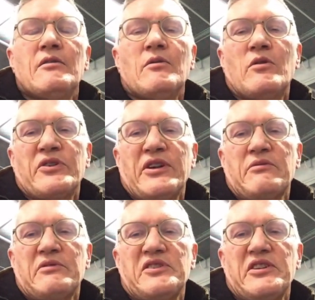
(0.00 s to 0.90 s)
or
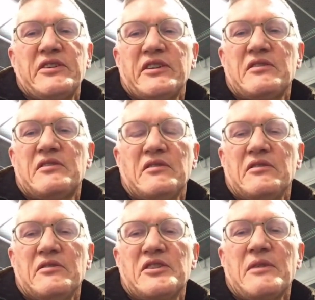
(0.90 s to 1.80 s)
that we see
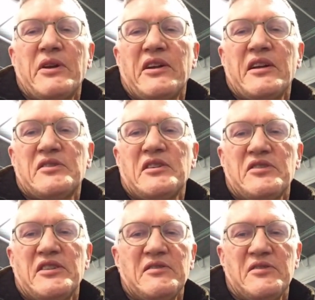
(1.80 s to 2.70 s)
that somebody else
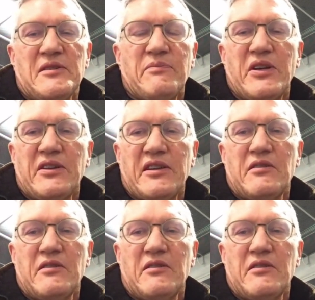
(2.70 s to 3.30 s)
has done something